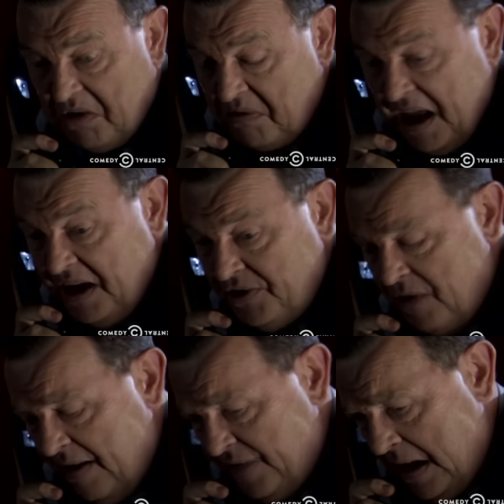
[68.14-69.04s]
cocaine
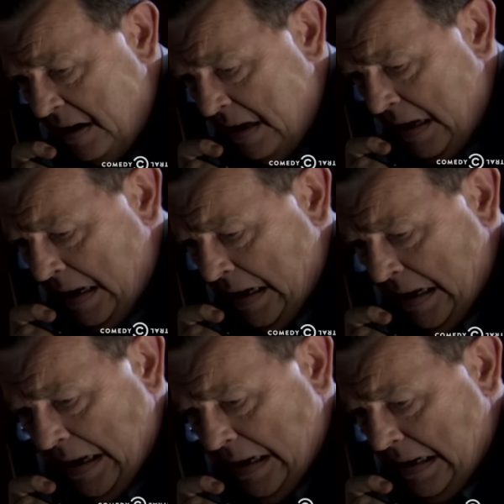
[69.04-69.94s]
trafficking.
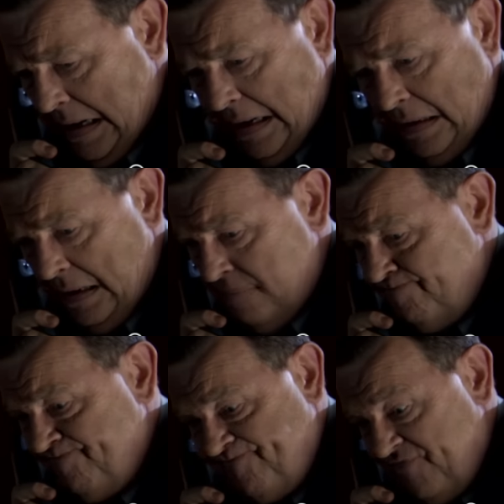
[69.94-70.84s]
And uh,
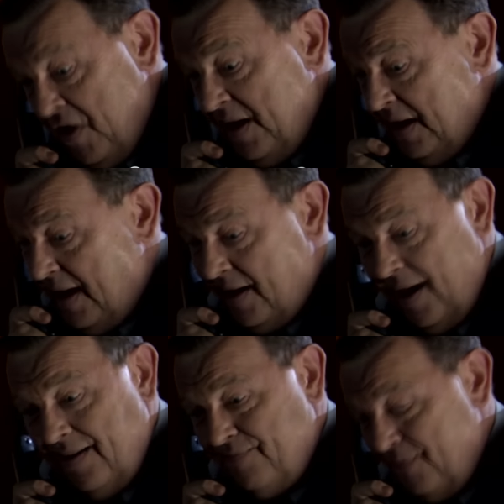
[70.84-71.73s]
frankly, I,
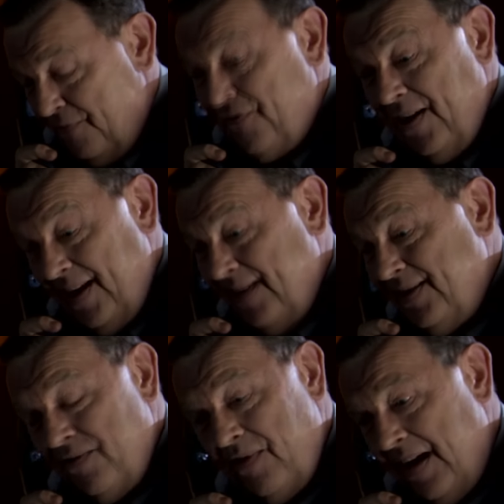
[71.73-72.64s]
I'm afraid I
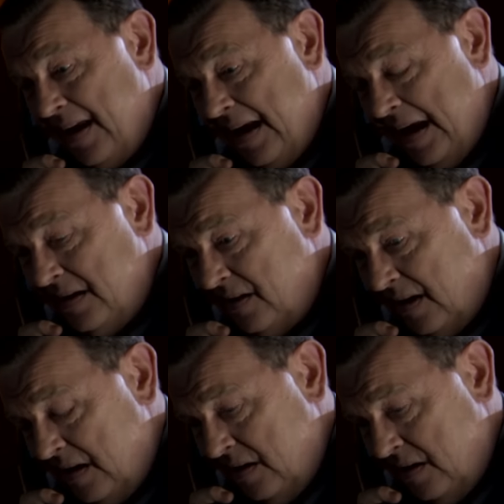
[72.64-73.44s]
don't know how to handle it.